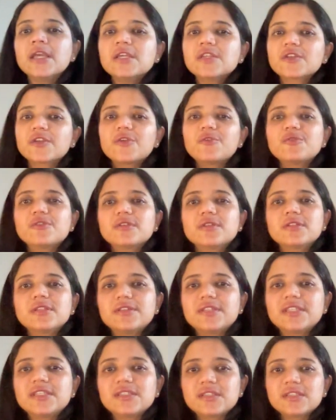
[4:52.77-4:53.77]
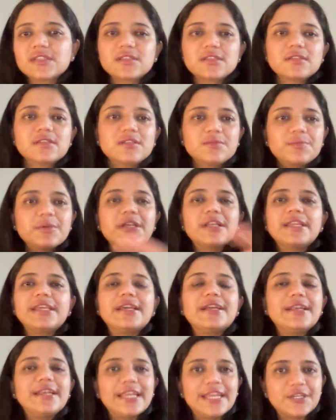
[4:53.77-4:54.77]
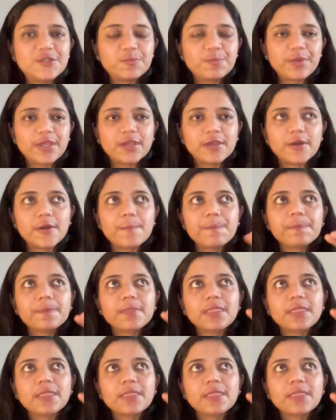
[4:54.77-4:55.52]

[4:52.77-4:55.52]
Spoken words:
So this is typically a date picker.